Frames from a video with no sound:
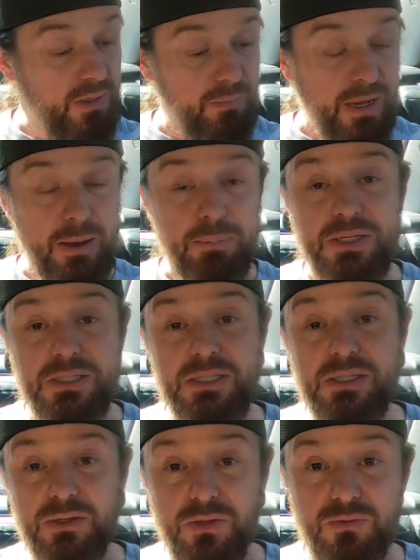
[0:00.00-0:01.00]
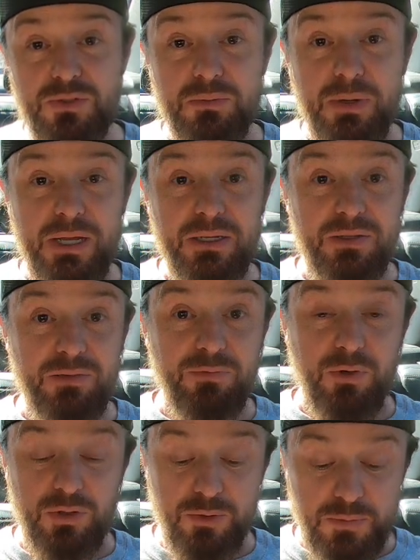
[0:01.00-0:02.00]
I'm happy to see the loads are back, the
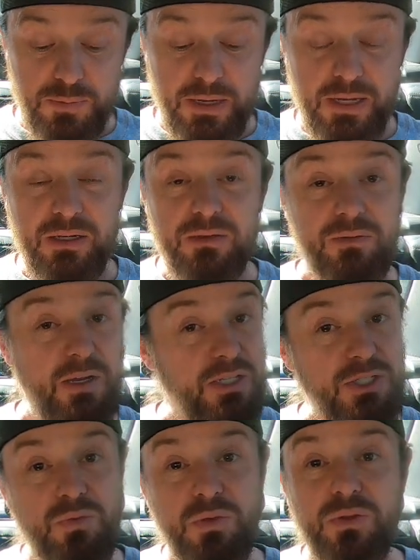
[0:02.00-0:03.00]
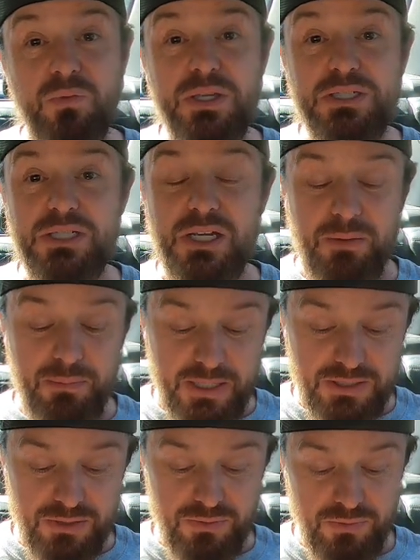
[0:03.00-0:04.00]
volume's back. I just want the rates to come
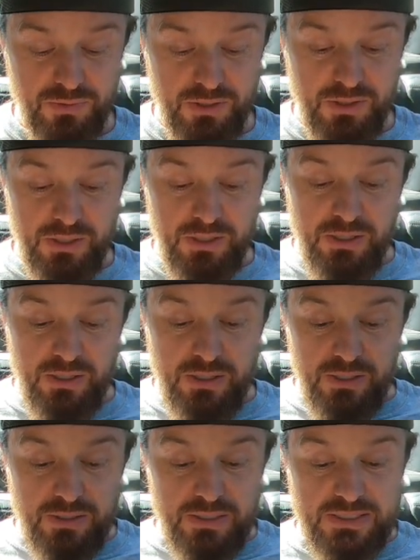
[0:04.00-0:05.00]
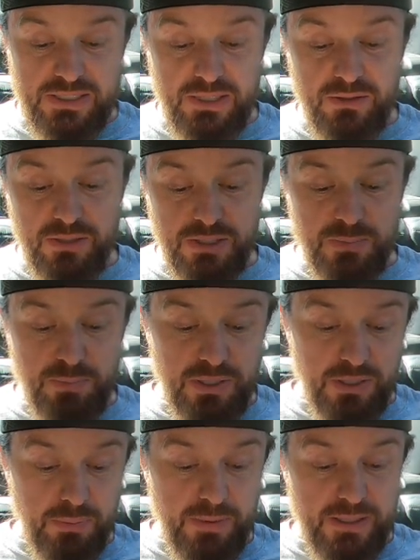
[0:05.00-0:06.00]
back too. Let's take a look at
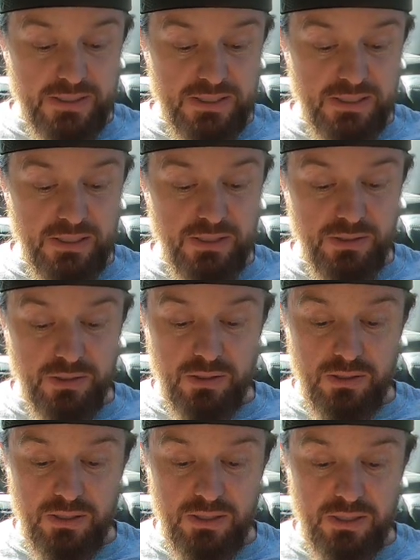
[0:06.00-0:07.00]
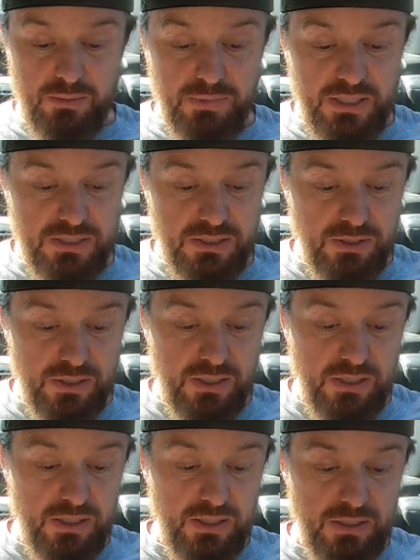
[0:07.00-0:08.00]
spot capacity here.
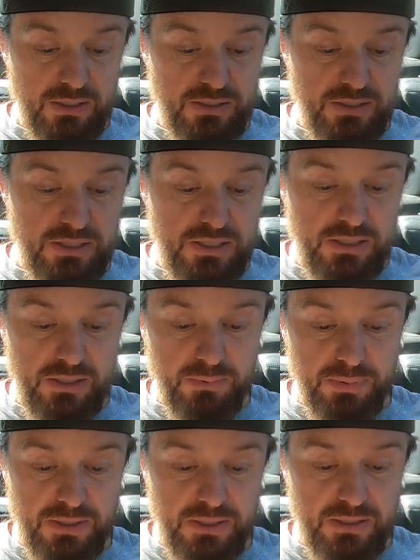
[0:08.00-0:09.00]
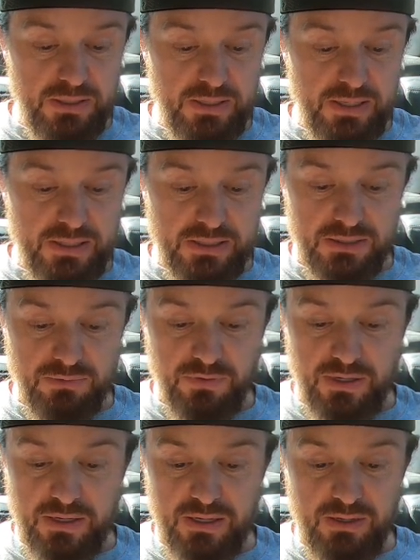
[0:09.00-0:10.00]
Yesterday,
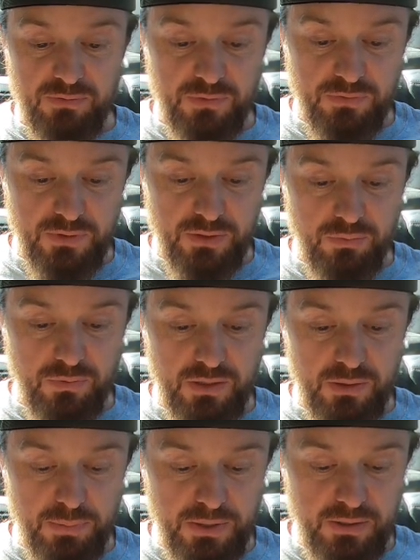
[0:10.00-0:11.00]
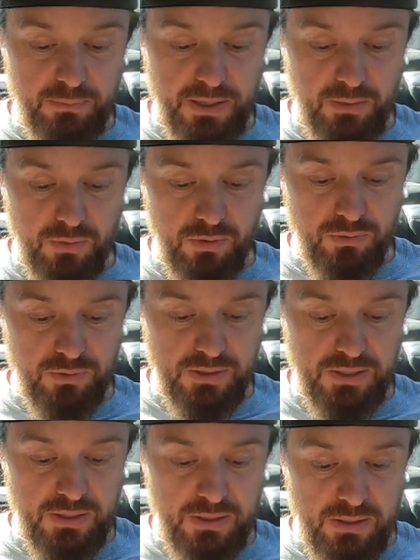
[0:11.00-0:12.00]
DPS5, 53 power only.